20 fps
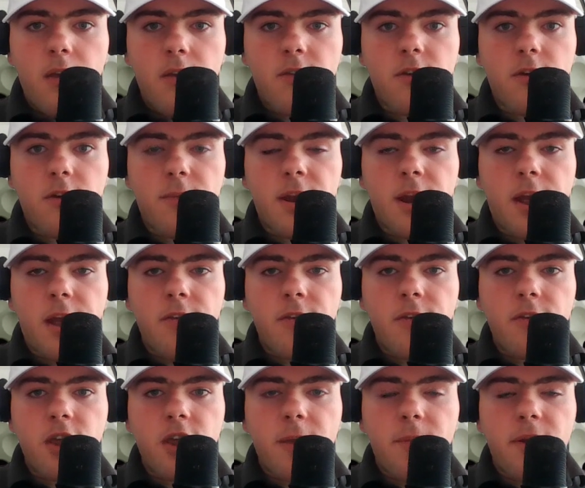So my
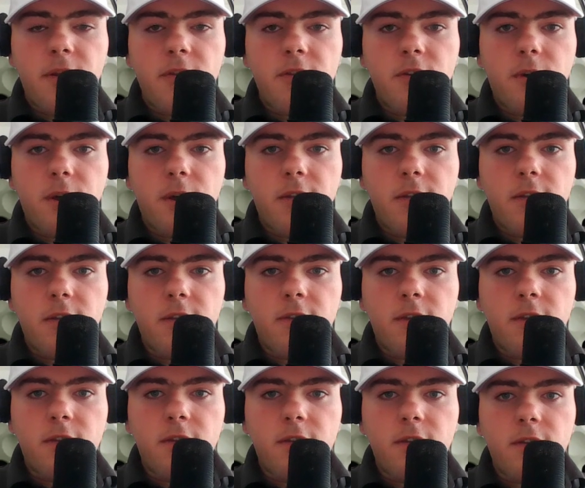national champions going into the
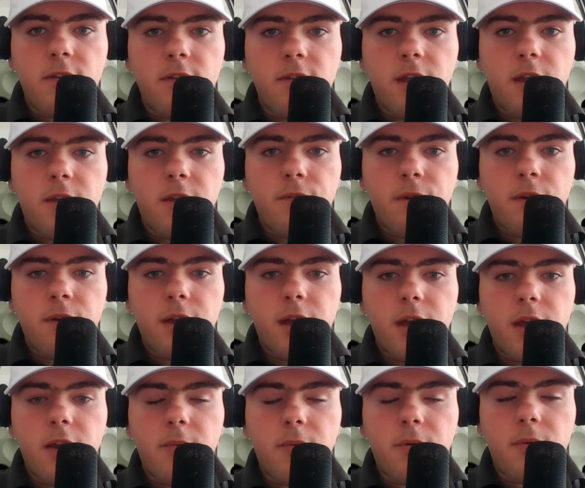season is Stanford
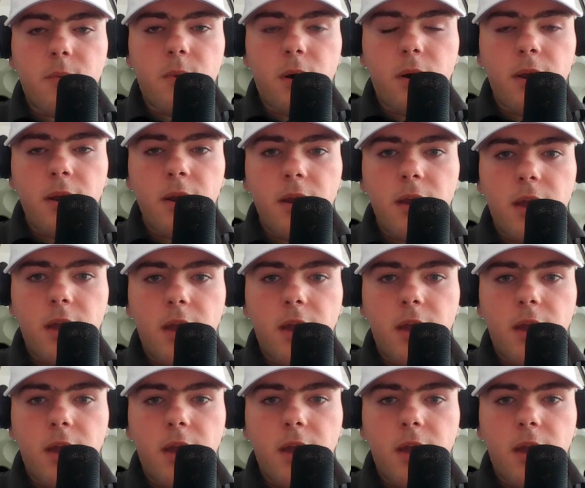at number 1,